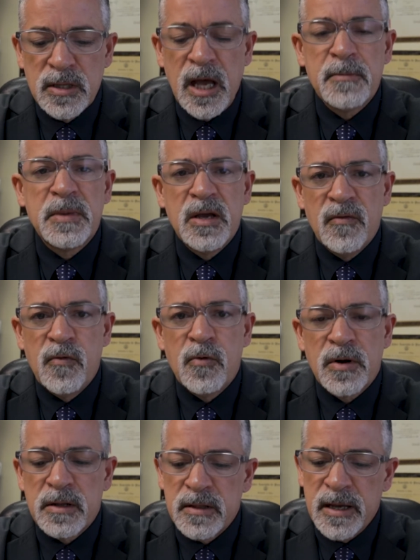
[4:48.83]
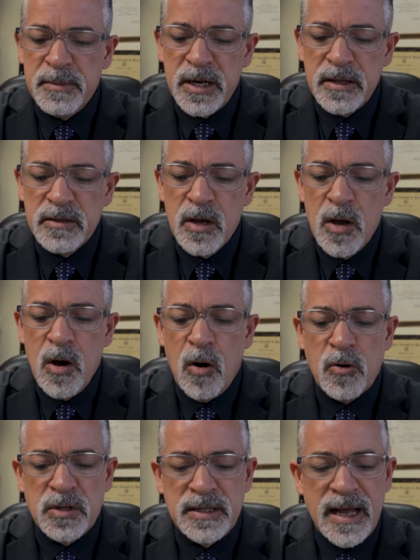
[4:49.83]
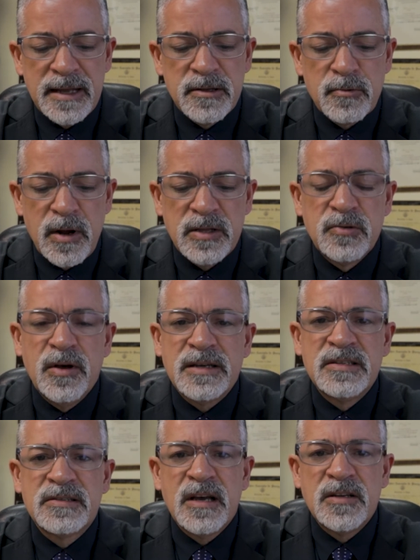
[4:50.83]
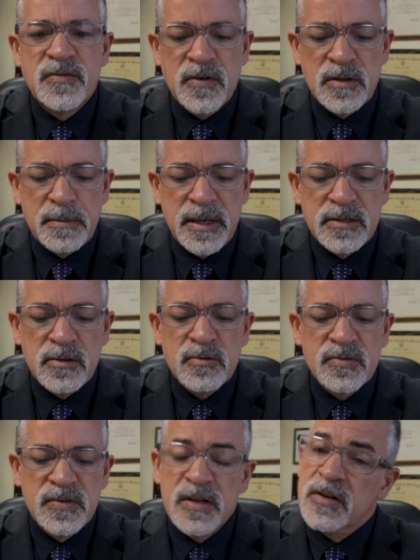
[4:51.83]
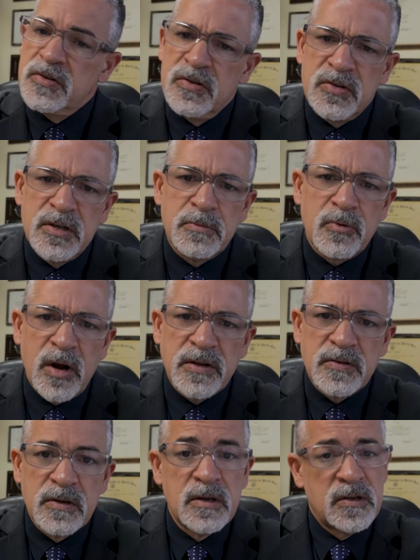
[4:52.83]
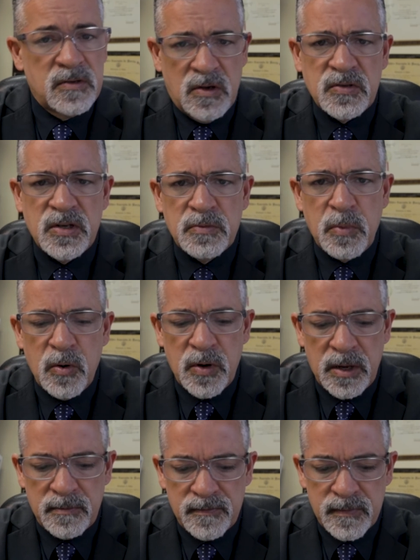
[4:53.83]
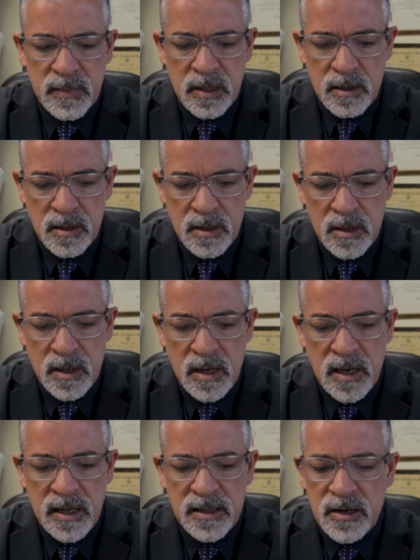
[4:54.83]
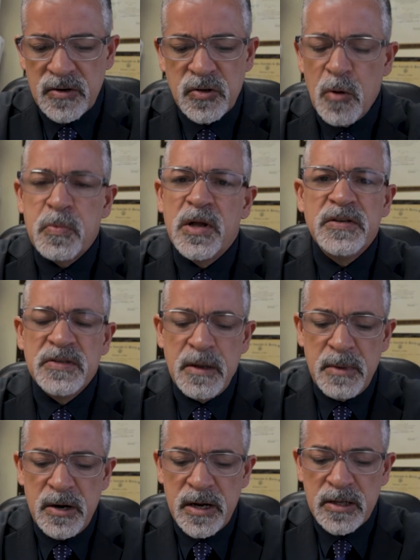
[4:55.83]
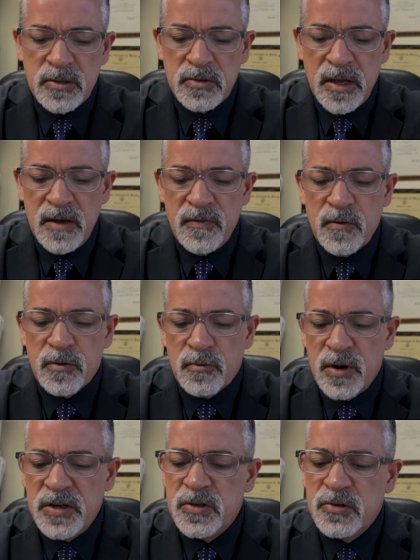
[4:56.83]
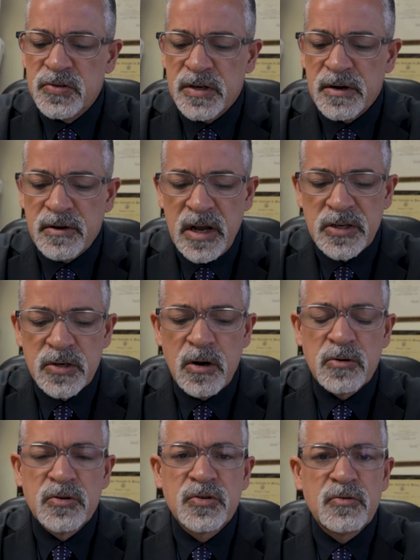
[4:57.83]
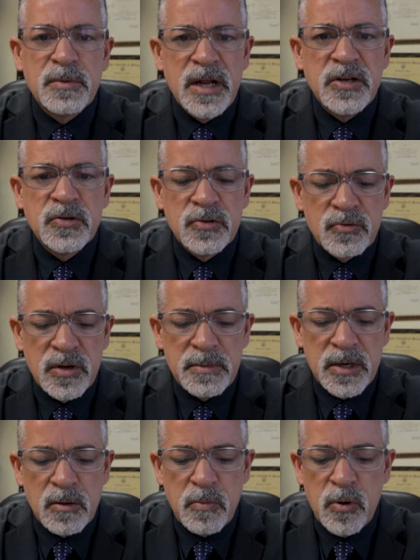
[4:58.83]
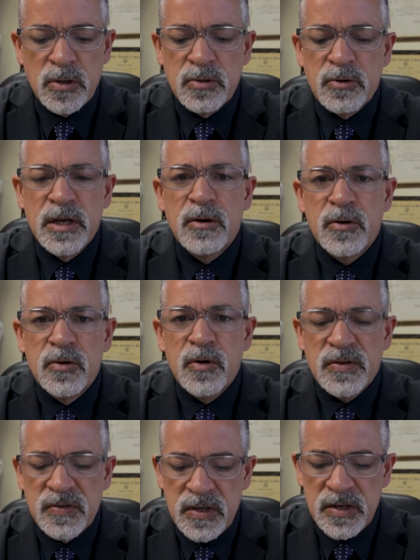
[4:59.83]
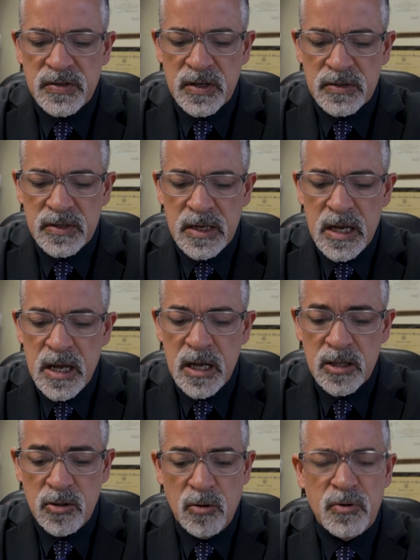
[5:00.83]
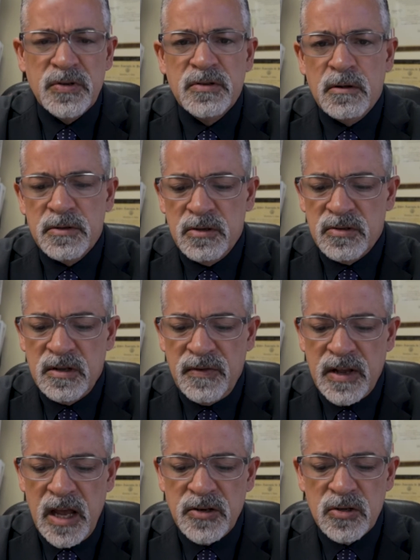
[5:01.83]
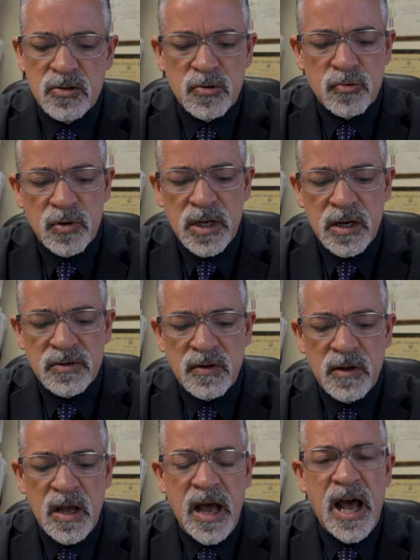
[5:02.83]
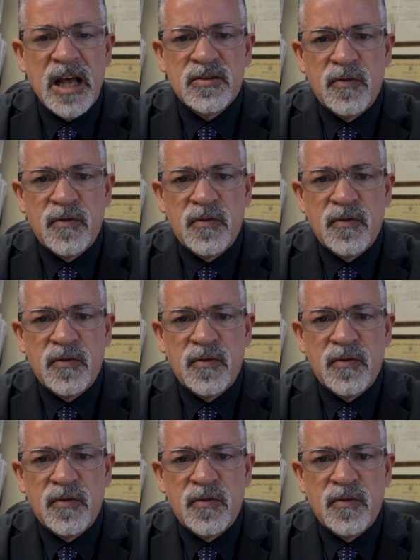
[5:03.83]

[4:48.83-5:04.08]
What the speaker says: not be afforded limited or denied the right to exercise fundamental citizenship rights, such as voting. There is no place in America today for racial segregation or discrimination treatment of Puerto Rico U.S. citizens. No reasonable justification to treat us as